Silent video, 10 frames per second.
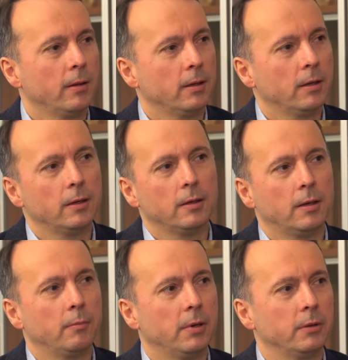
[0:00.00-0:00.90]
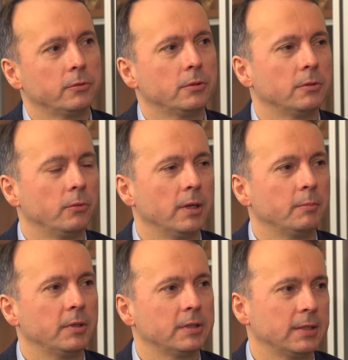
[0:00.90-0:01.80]
about
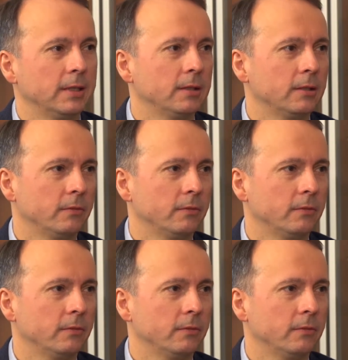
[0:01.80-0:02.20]
1%